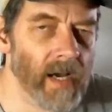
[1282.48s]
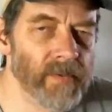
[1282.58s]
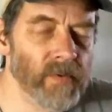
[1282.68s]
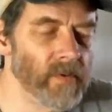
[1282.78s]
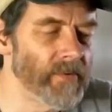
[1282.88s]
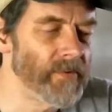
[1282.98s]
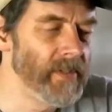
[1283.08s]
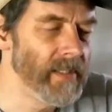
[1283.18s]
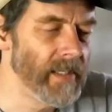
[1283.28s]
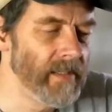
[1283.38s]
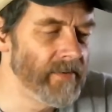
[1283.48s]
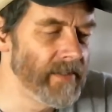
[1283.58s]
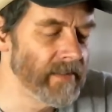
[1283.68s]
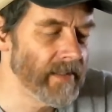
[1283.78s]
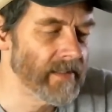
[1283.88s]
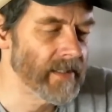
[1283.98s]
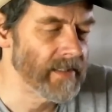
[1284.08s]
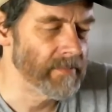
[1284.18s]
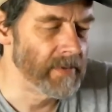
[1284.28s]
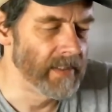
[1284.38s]
do not see anything like that
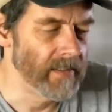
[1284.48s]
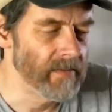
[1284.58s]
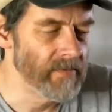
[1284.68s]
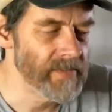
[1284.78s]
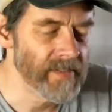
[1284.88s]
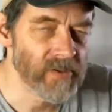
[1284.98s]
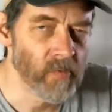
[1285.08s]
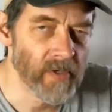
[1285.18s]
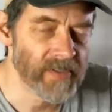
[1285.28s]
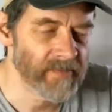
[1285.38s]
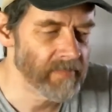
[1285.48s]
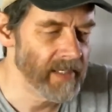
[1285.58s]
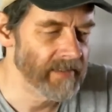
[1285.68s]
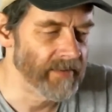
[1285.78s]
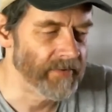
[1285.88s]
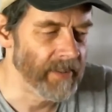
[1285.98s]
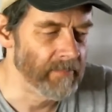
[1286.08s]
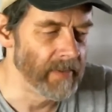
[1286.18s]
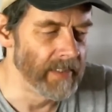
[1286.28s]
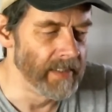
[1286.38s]
happening. I don't see the swash plate
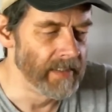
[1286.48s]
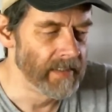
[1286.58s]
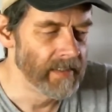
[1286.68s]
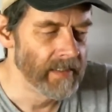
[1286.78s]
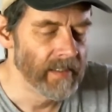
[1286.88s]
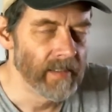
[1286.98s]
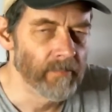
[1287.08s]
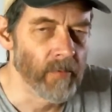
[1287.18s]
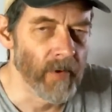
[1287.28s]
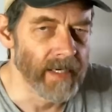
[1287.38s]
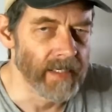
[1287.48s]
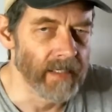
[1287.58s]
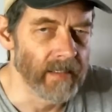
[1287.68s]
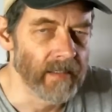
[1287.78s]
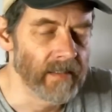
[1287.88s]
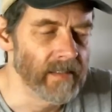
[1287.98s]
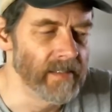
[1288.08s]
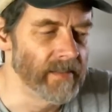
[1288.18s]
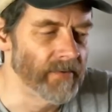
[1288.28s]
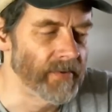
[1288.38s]
assembly breaking
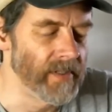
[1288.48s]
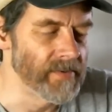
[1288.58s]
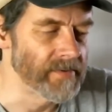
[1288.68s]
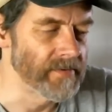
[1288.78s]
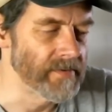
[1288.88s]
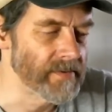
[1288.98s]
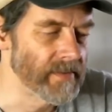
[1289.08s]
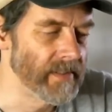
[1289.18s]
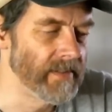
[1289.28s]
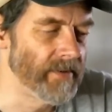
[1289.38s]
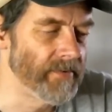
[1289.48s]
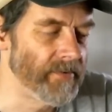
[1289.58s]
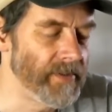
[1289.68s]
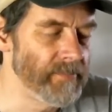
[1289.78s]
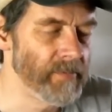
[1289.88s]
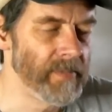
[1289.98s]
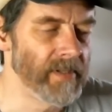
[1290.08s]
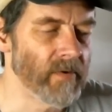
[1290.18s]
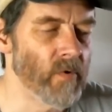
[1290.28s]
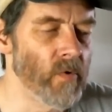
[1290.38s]
in this instance. It doesn't seem to be
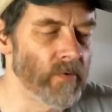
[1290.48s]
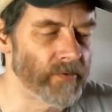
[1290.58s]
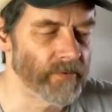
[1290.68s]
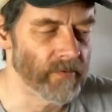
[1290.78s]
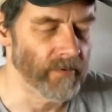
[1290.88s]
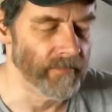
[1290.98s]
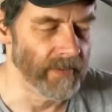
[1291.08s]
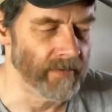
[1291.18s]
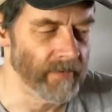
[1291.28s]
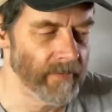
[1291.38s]
the cause of it.